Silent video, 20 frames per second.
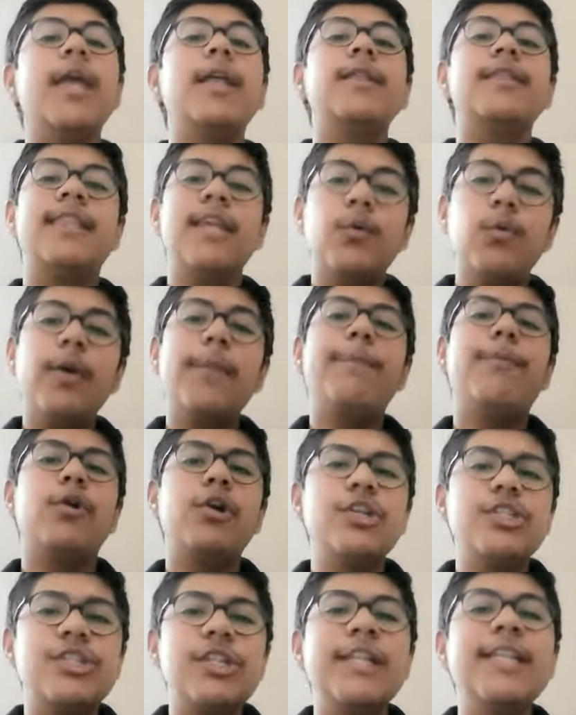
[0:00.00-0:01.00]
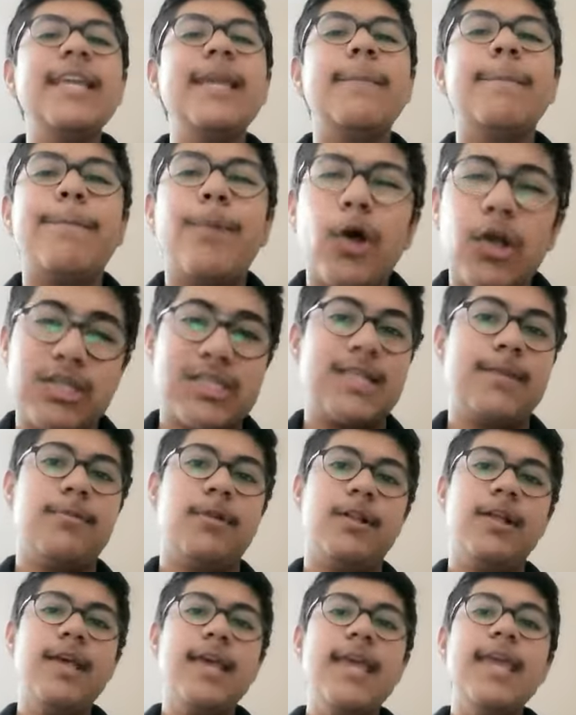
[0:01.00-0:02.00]
they were personally impossible.
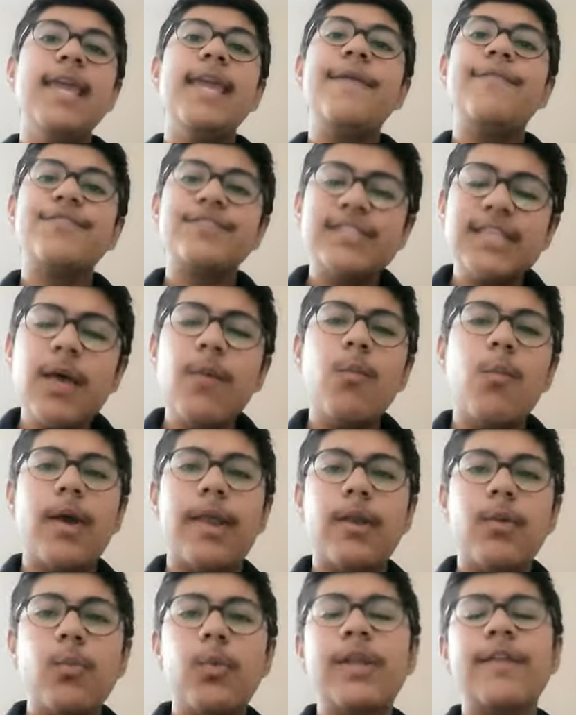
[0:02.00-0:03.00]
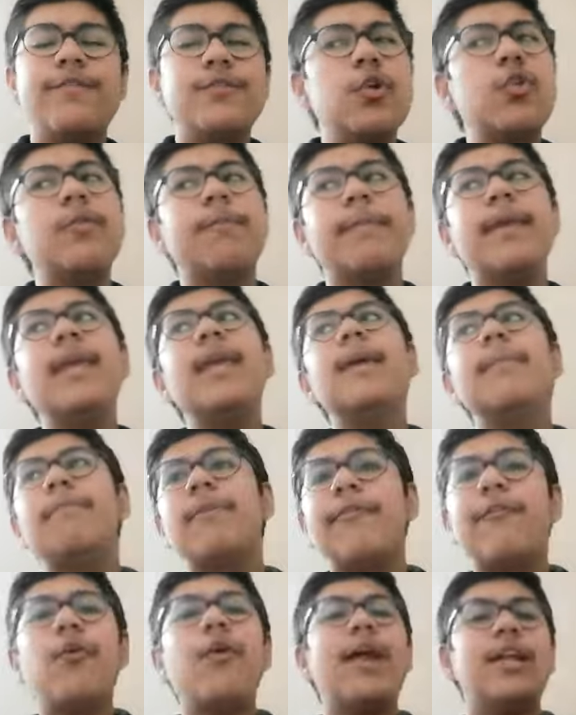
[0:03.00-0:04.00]
If someone would have told me
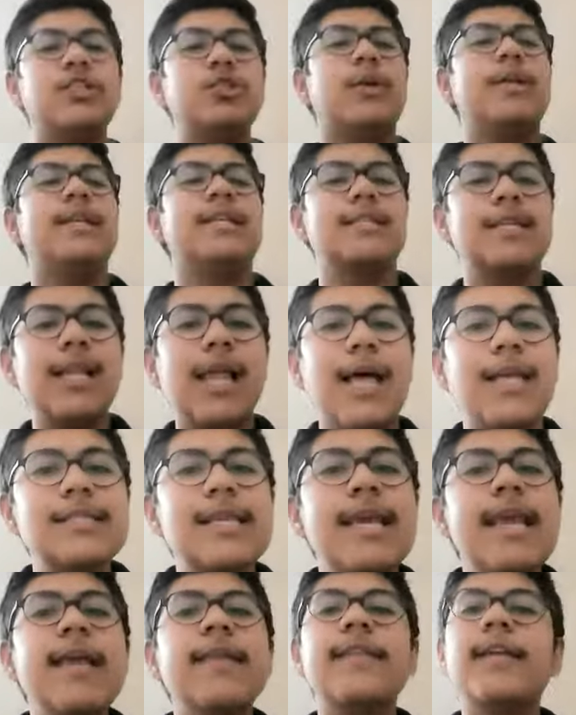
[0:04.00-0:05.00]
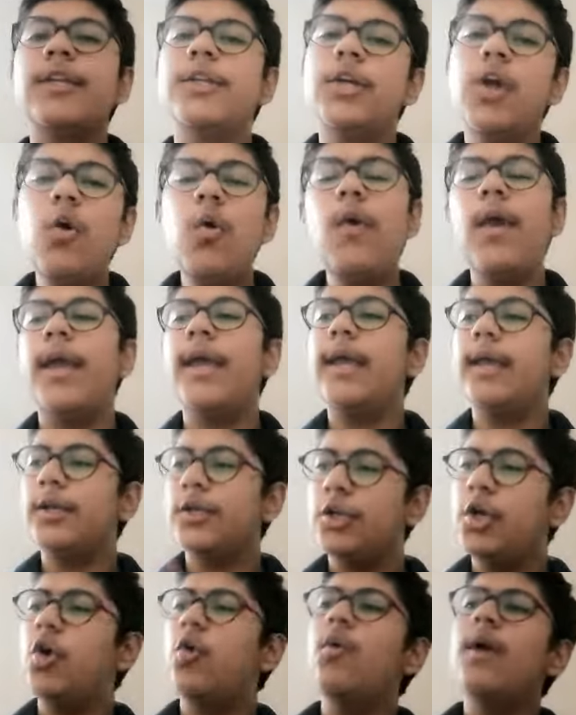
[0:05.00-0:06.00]
before I joined his class that
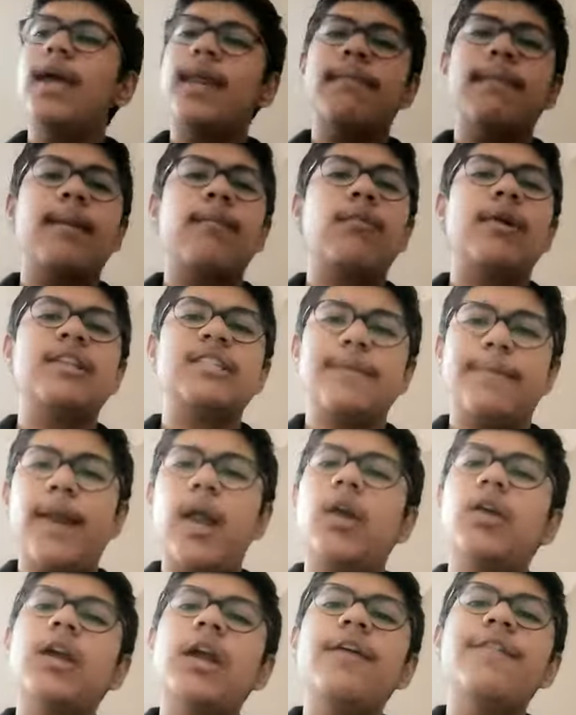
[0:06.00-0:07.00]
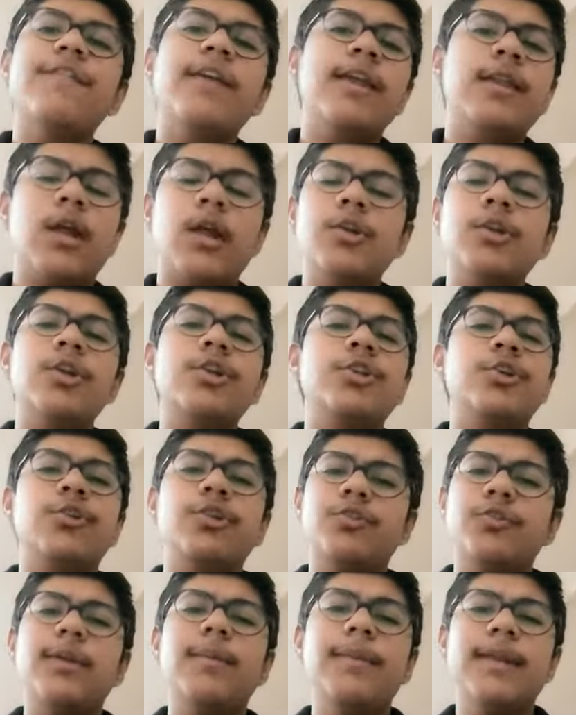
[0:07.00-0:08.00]
go and memorize a paragraph in under 2 to
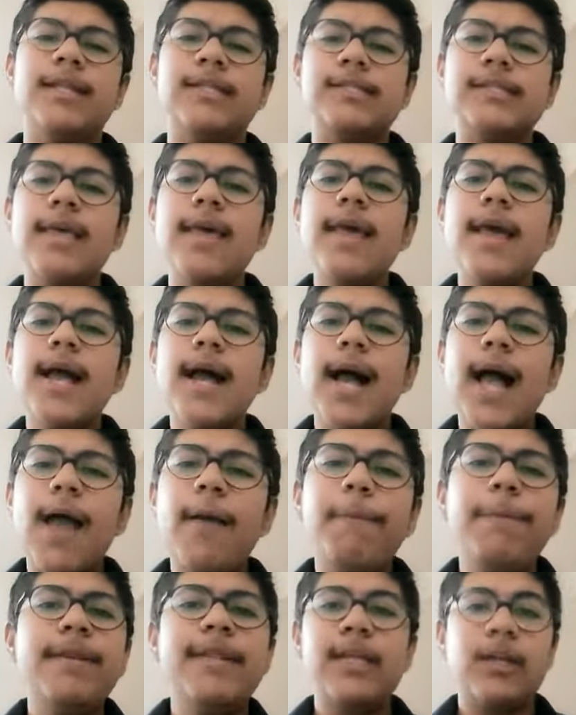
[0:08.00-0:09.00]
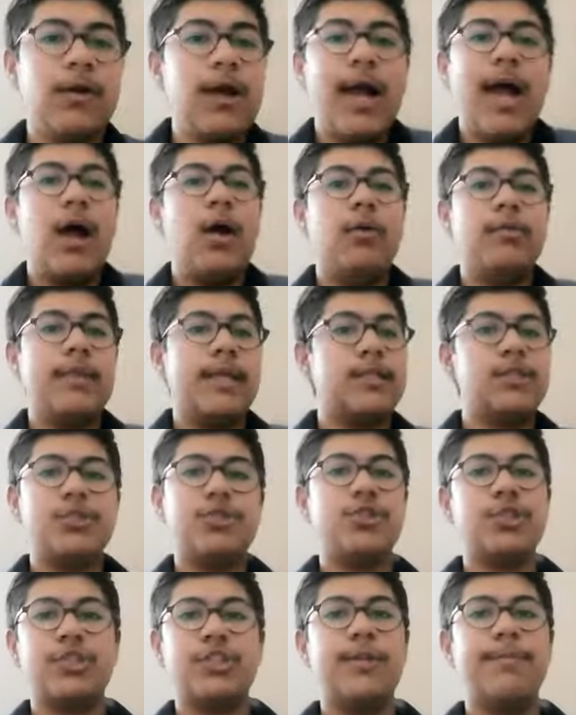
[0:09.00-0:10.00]
3 minutes, I'd be like, how? That's
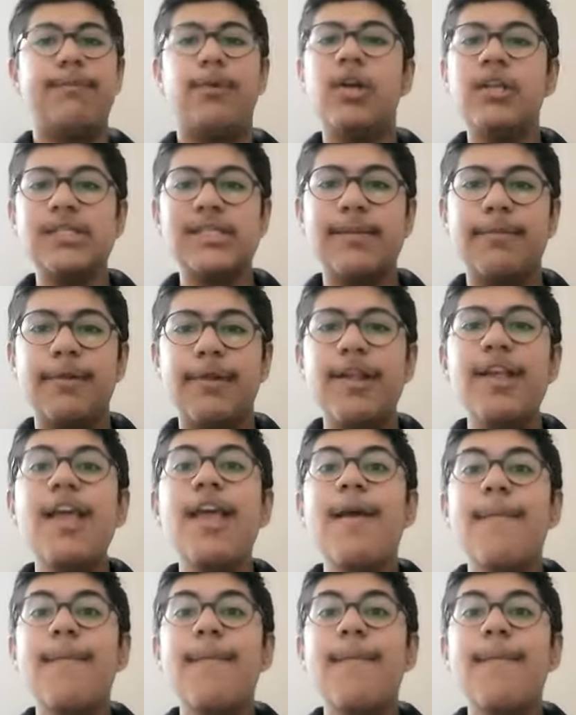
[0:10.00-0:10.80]
just impossible.